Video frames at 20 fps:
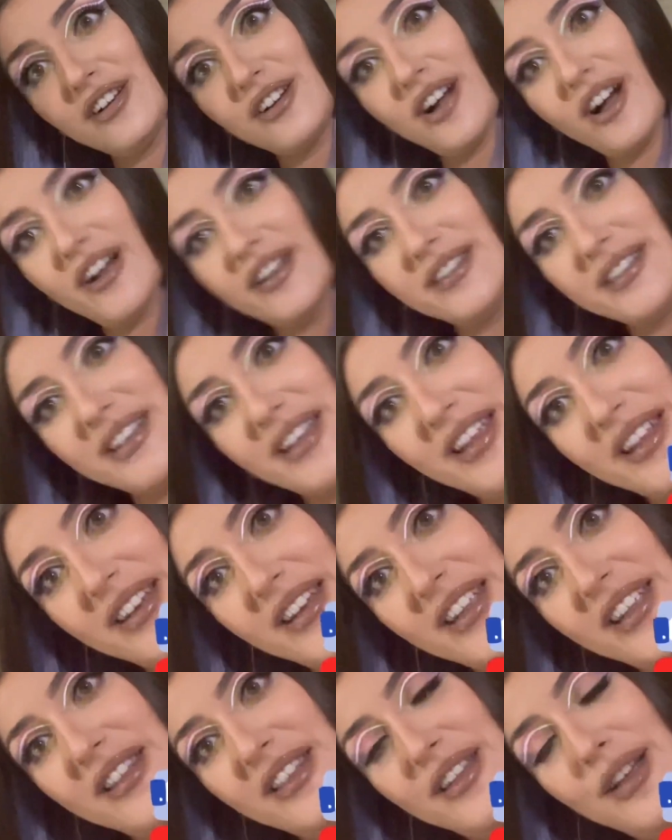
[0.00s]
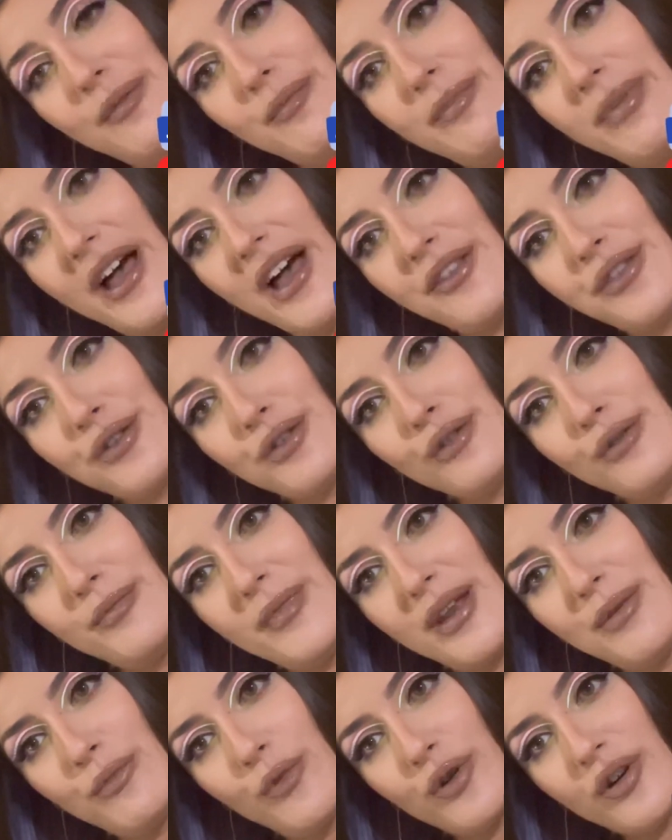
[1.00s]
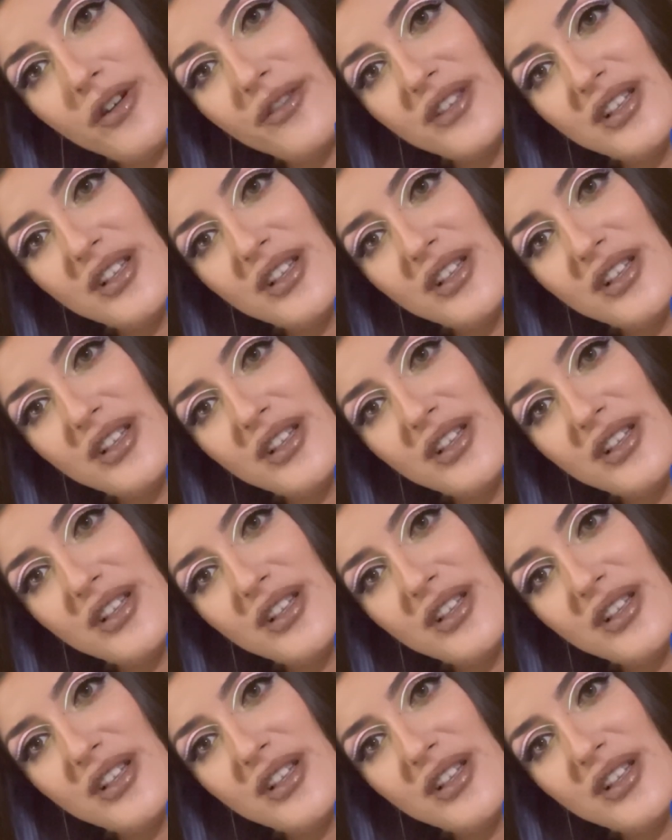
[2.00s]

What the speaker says: content in the bathroom and more of